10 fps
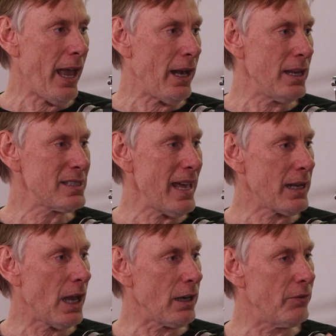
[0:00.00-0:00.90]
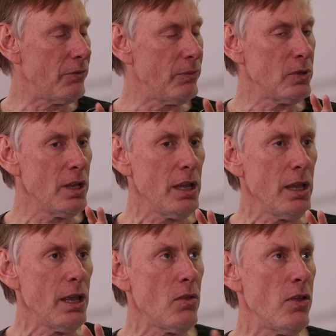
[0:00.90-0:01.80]
And it's that kind of,
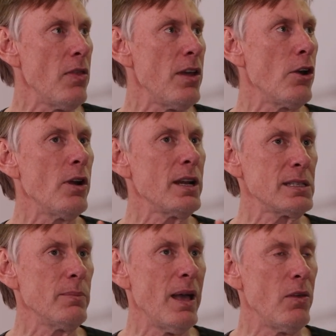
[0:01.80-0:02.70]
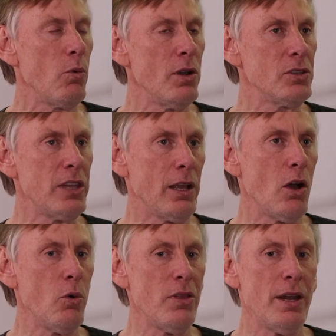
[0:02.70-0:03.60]
there are some other words that
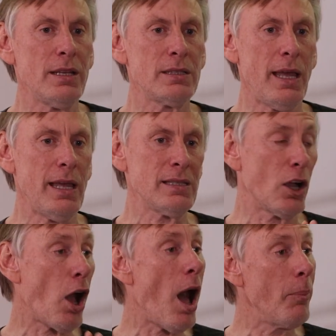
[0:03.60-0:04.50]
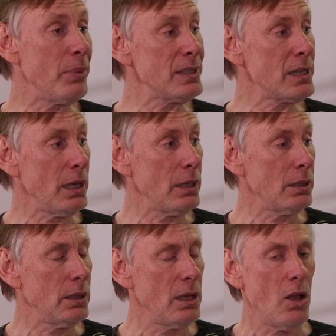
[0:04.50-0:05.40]
go with it. It's a carpenter
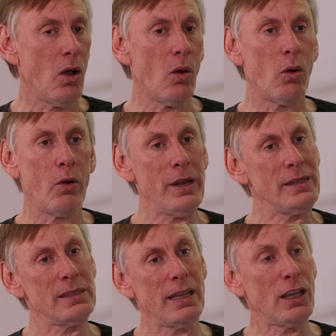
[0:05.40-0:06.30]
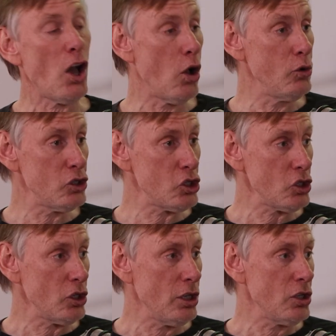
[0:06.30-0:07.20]
or it's a
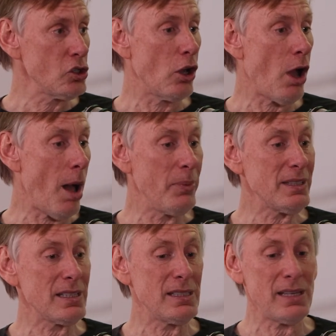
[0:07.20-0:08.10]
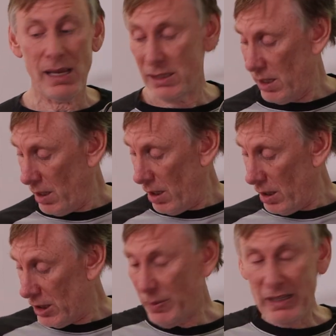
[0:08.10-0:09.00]
coach. So a carpenter says,
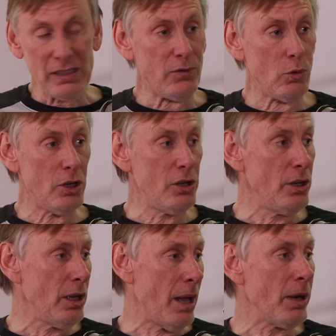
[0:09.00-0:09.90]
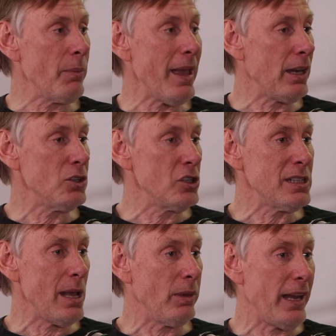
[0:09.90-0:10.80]
this piece of wood, I'm going to make it into a
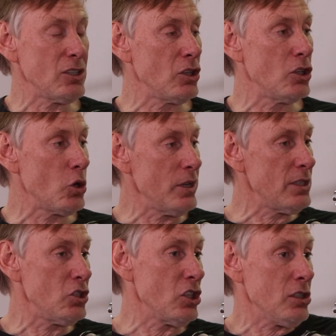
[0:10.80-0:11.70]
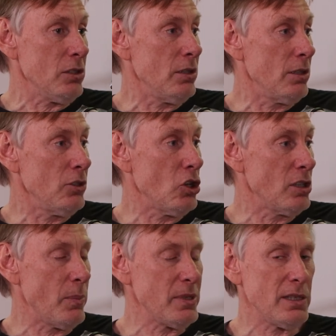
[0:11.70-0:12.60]
table. It has no choice. It just
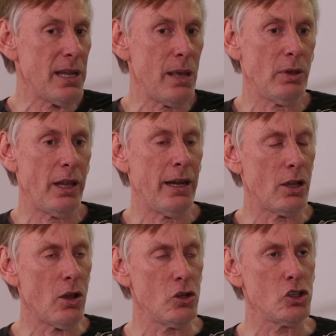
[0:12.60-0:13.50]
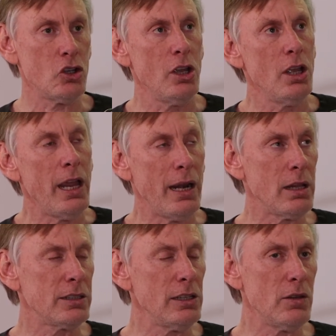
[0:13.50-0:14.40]
shows up as a table and a coach. And
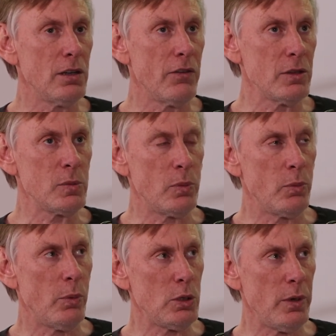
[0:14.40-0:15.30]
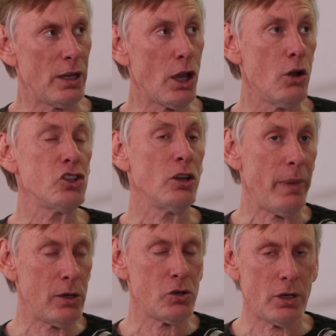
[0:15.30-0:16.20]
I'll tell you the difference between coach and
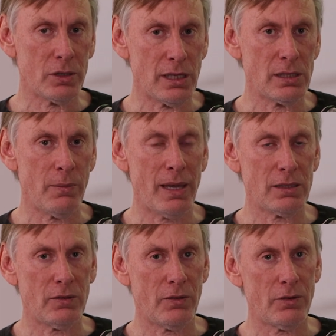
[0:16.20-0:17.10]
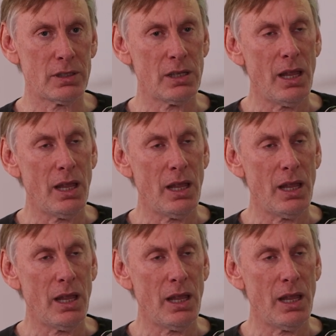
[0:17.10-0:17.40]
mentoring, because there's a massive difference.